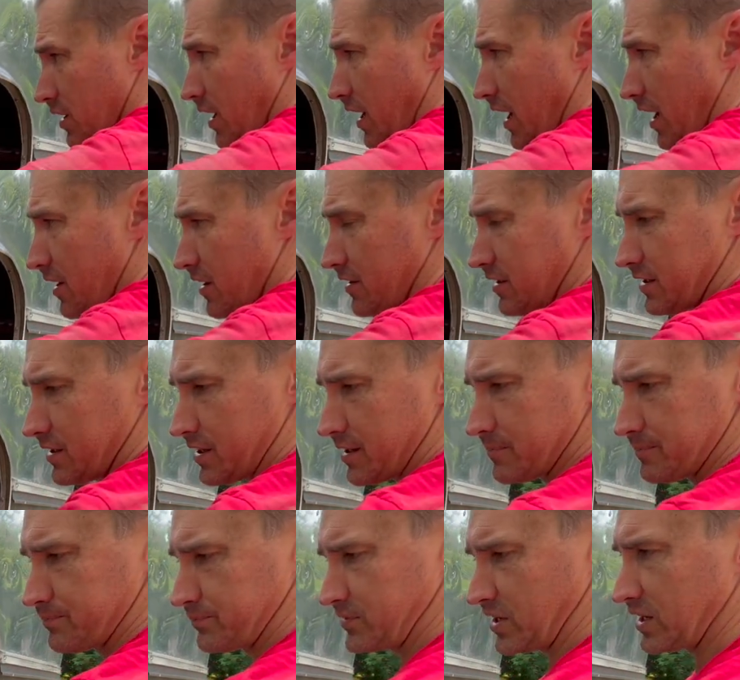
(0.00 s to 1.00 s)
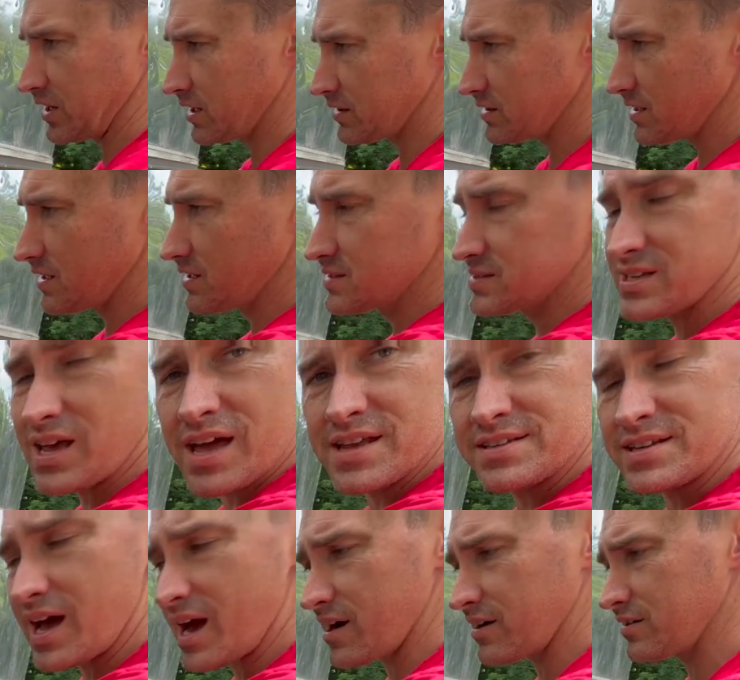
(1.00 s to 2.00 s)
I um, can get the inside
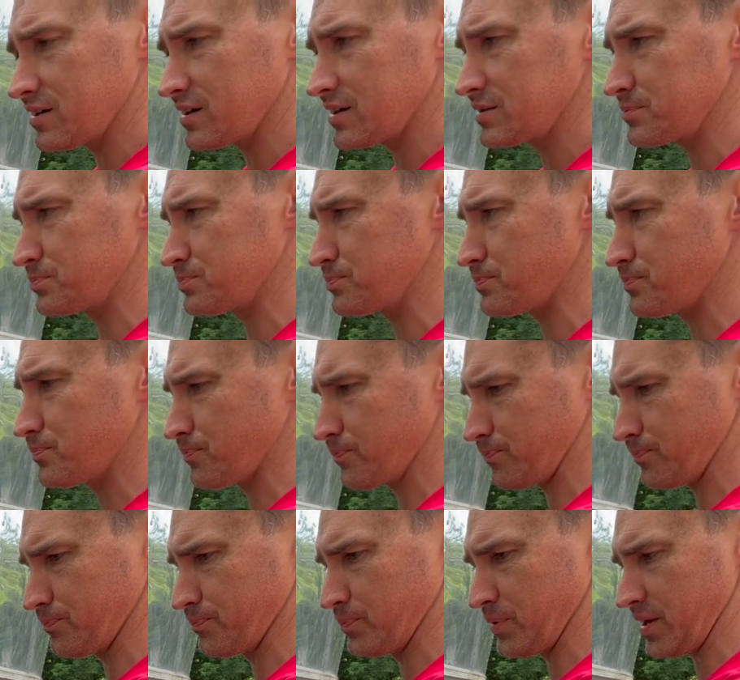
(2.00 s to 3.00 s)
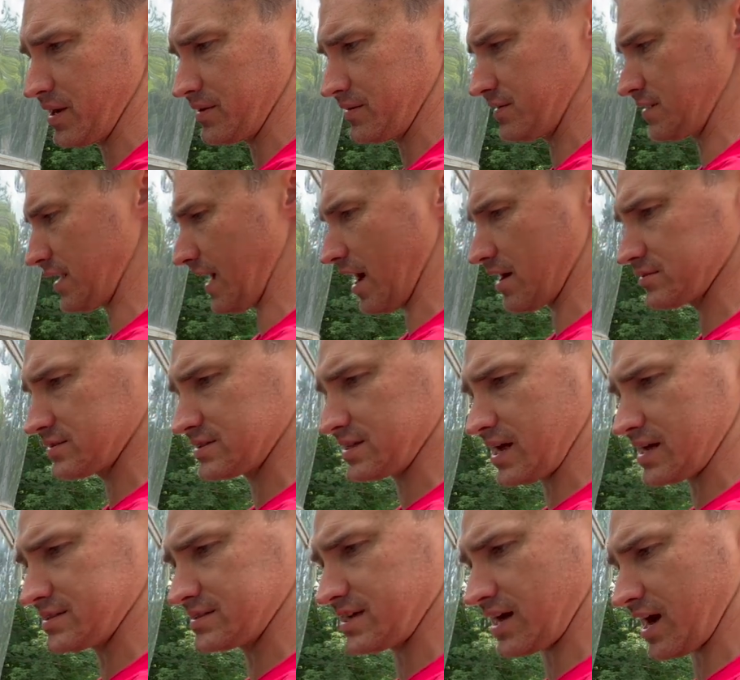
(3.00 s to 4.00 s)
tire on, but the
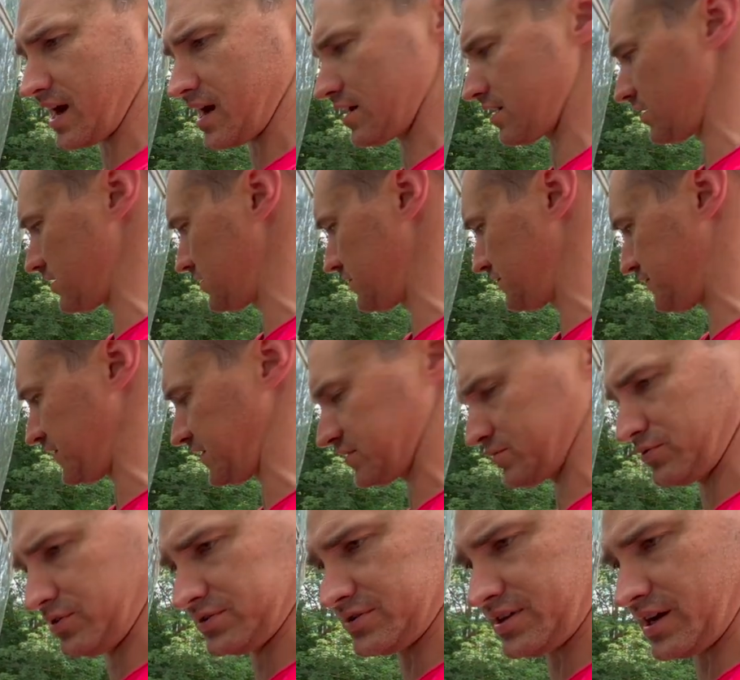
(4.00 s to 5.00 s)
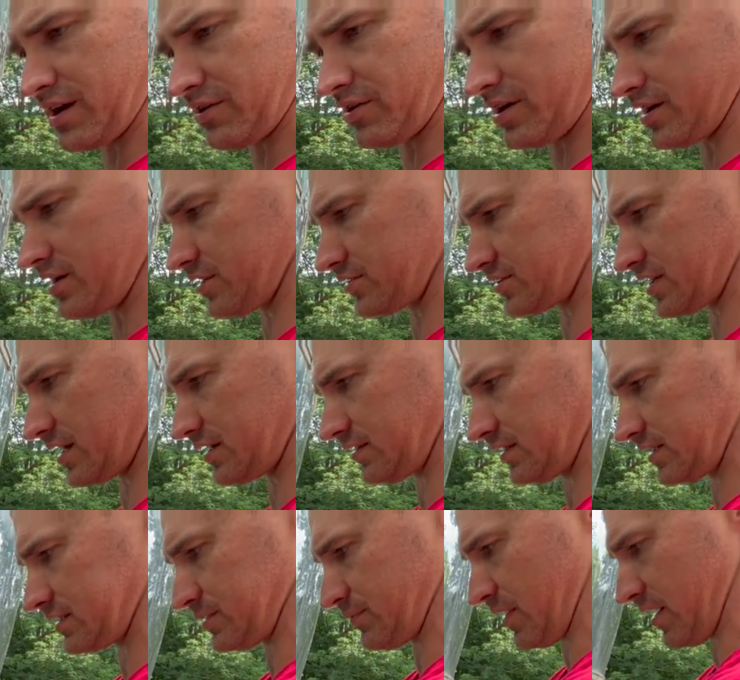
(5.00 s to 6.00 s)
outside tire fits real tight right here, so I had to
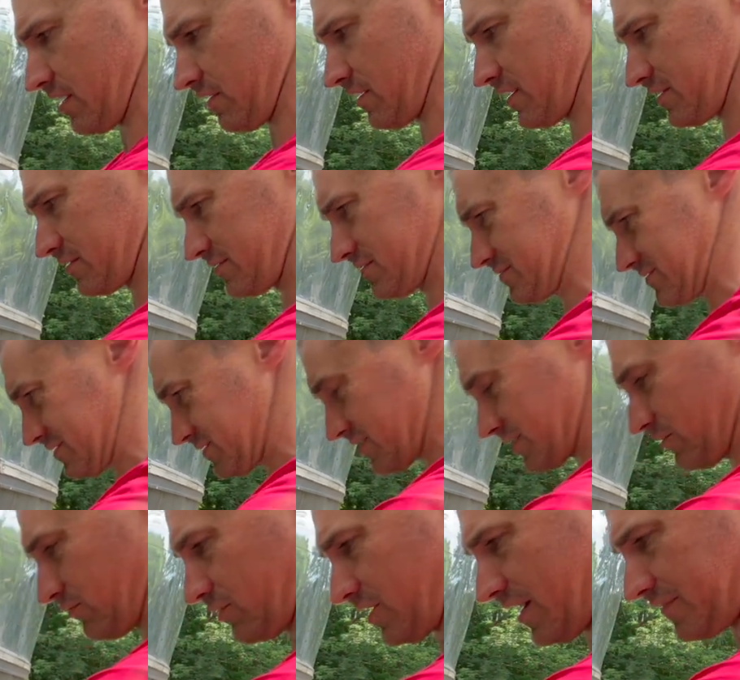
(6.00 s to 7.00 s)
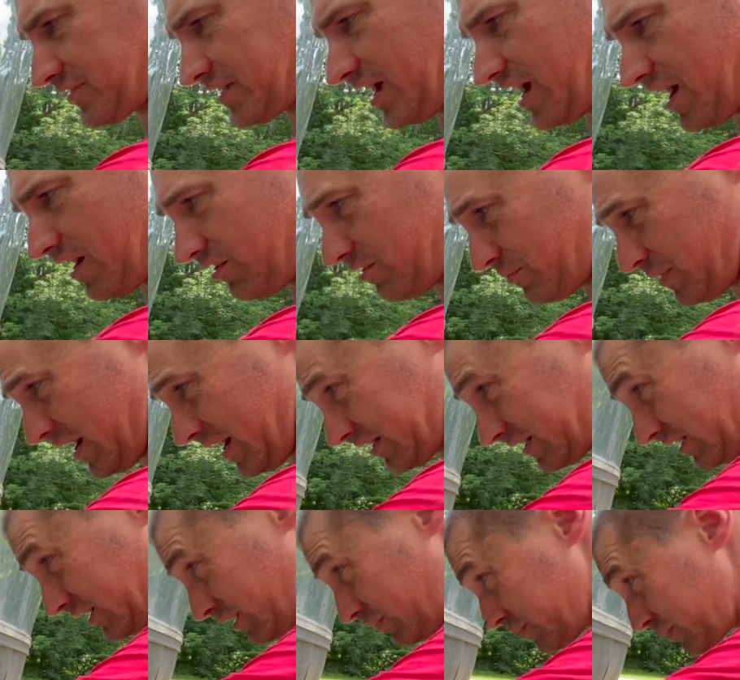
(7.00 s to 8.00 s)
let some air out. We'll have to air it back up.